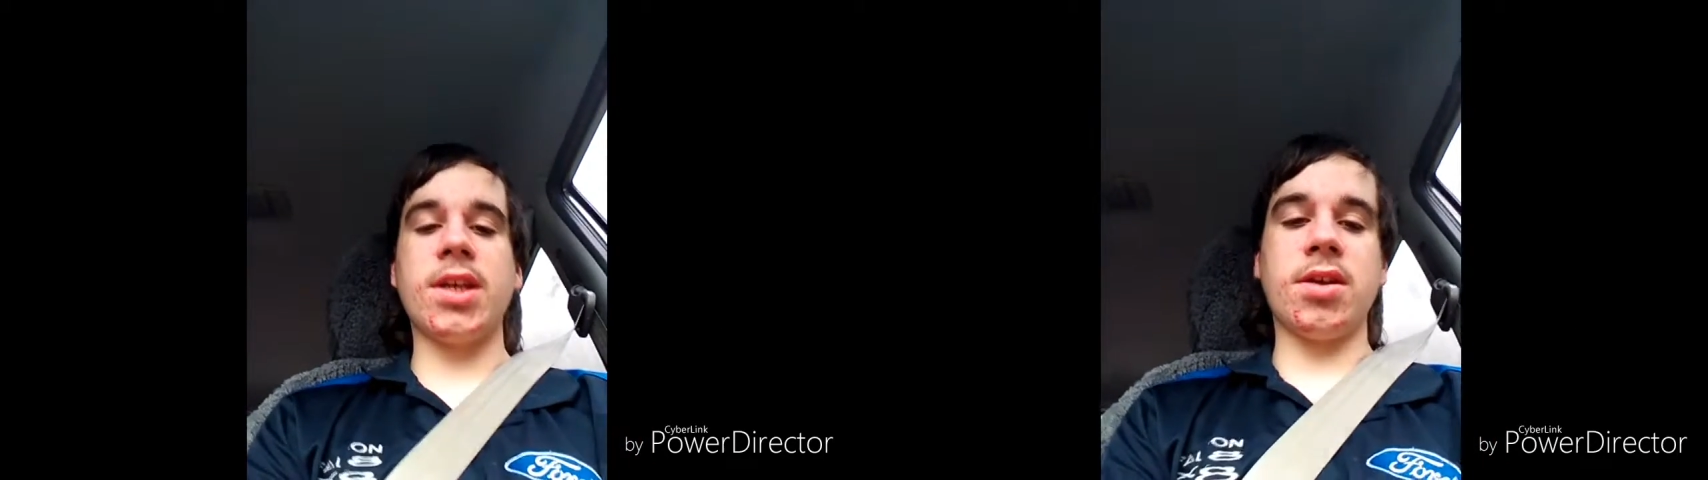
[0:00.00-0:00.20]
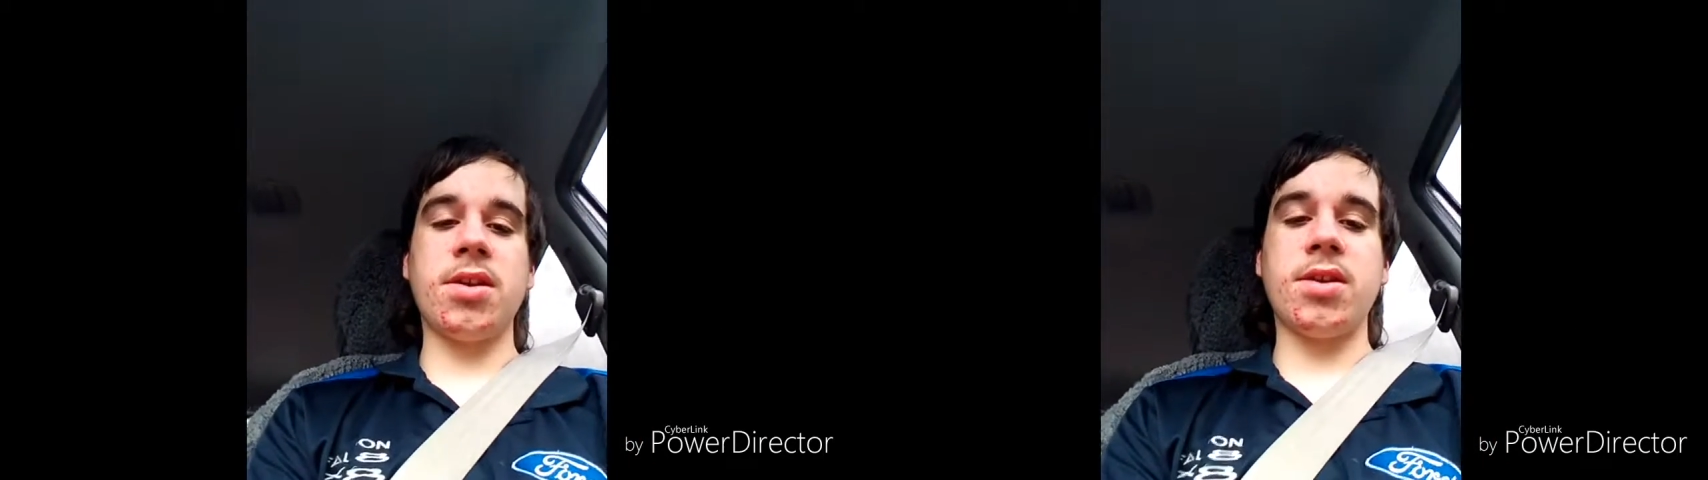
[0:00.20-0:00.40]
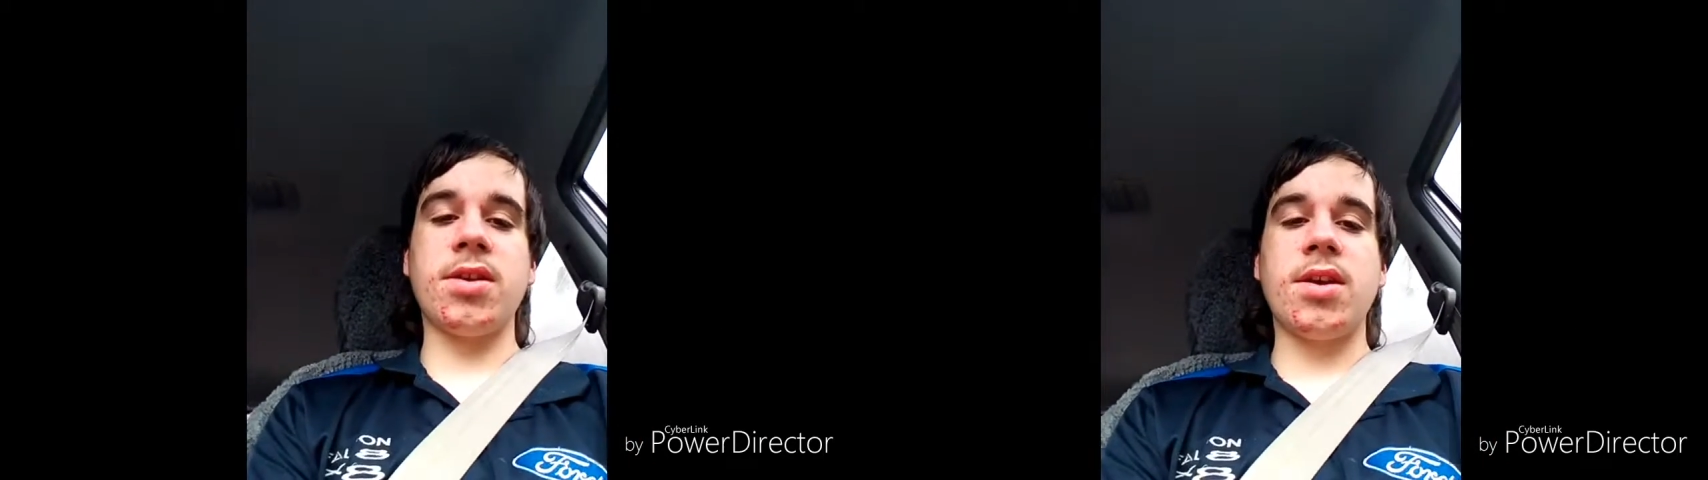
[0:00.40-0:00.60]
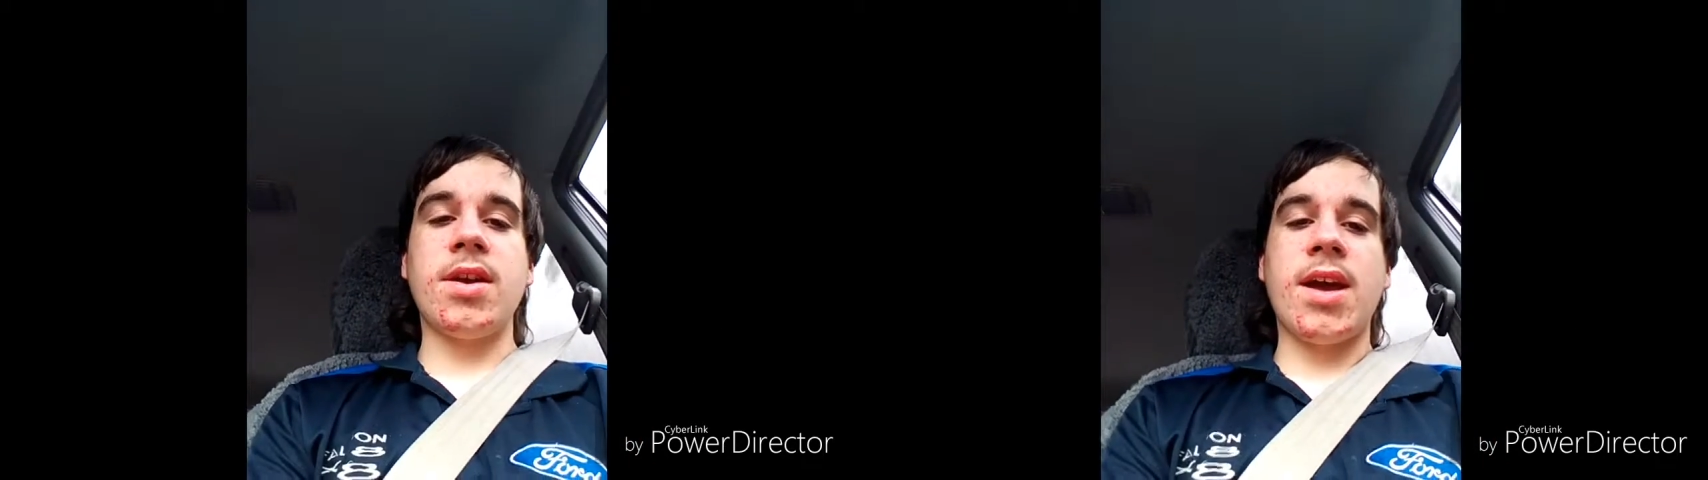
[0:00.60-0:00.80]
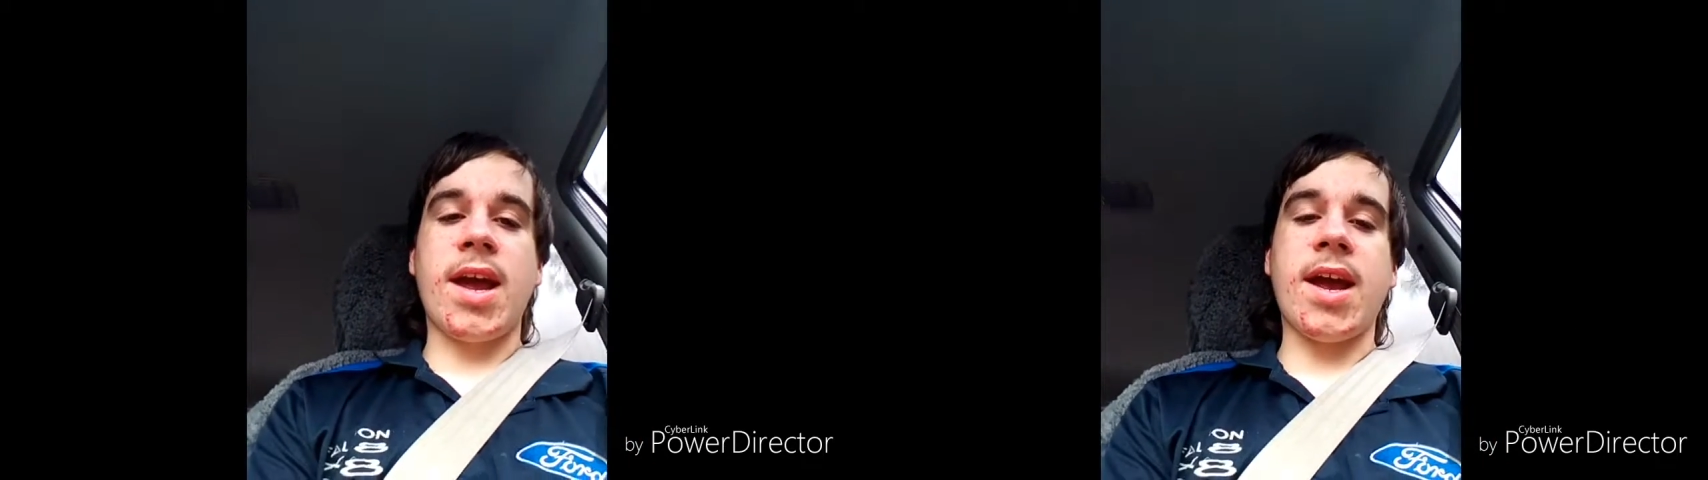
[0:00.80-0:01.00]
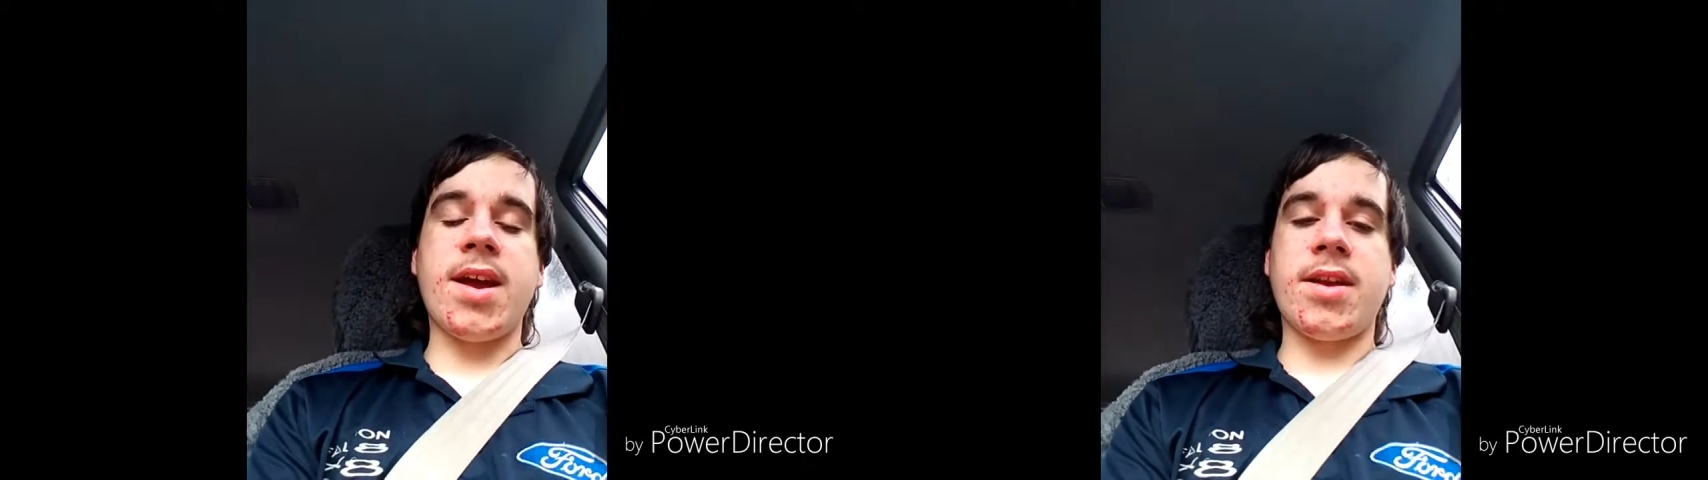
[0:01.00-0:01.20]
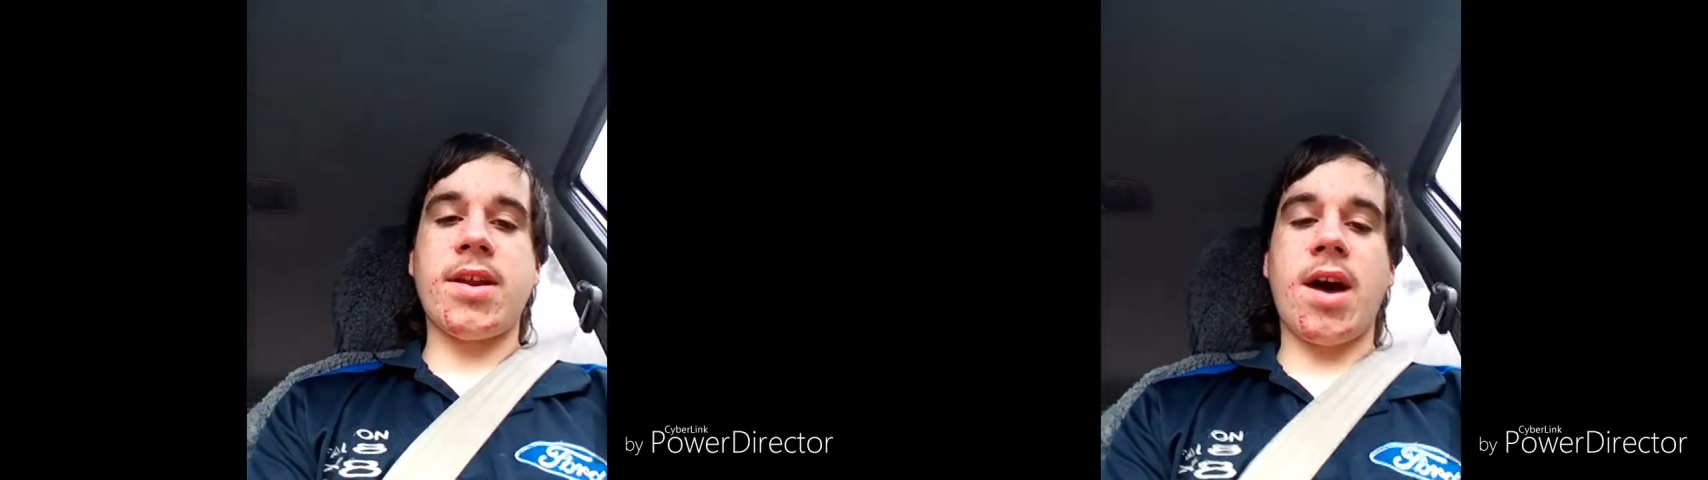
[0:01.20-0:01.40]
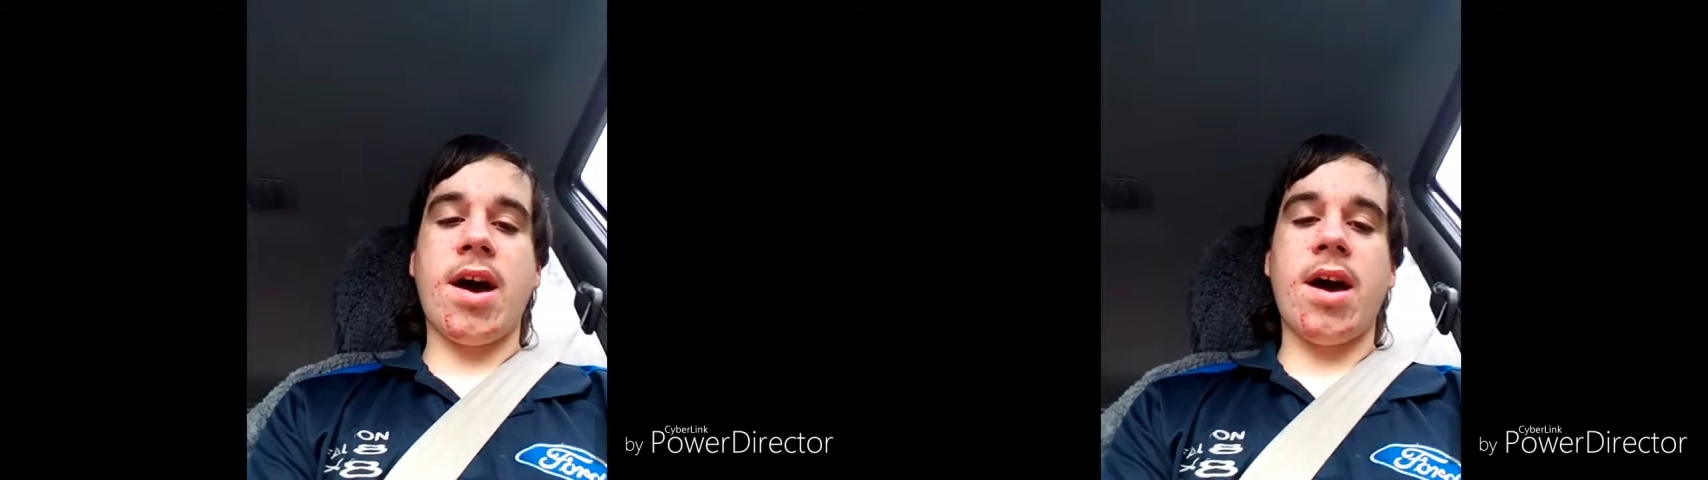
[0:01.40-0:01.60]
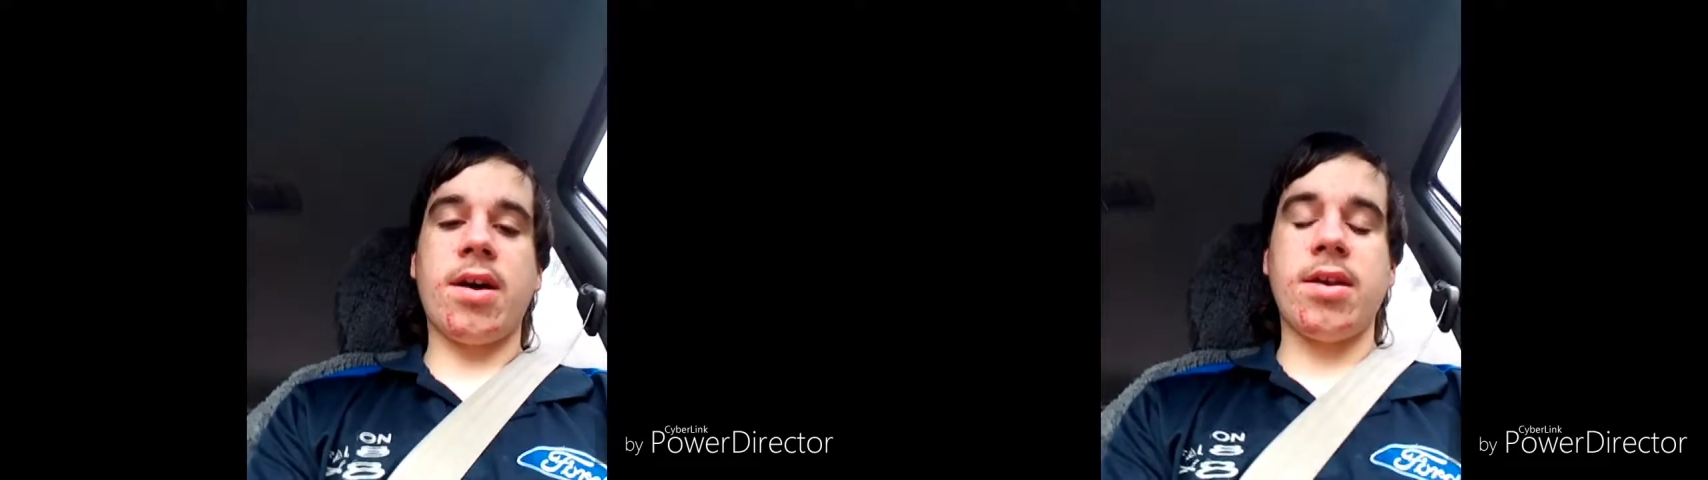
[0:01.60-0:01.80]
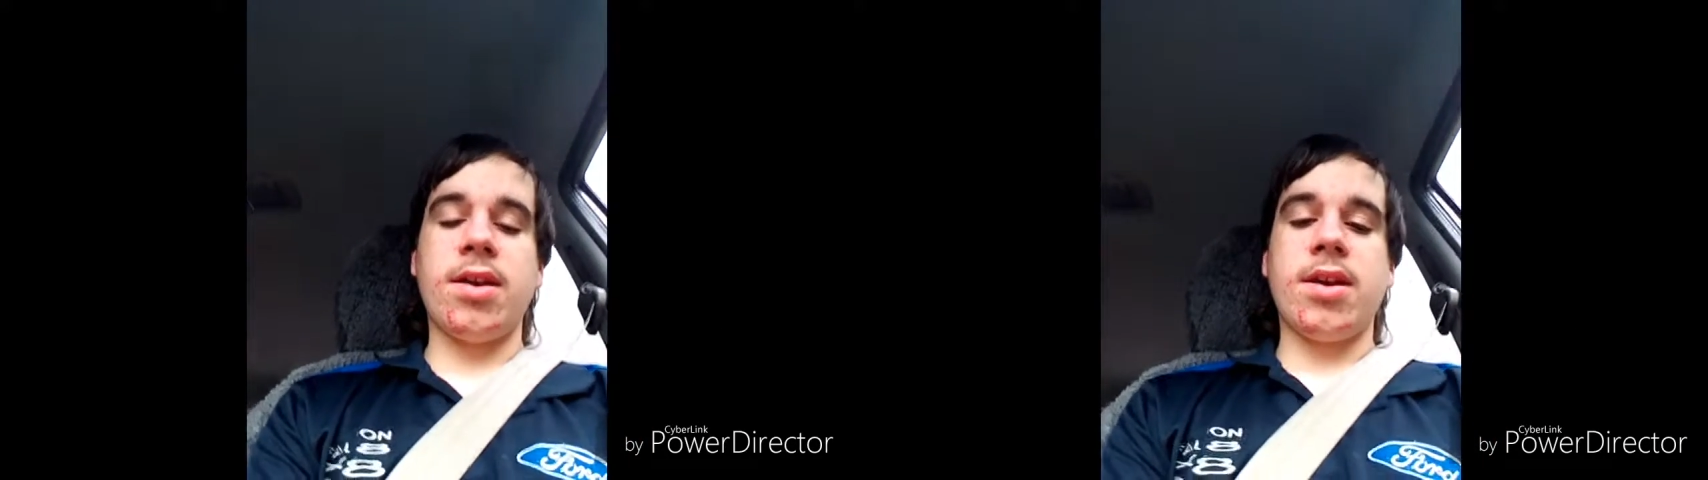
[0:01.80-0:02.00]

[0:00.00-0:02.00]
Dylan, and uh,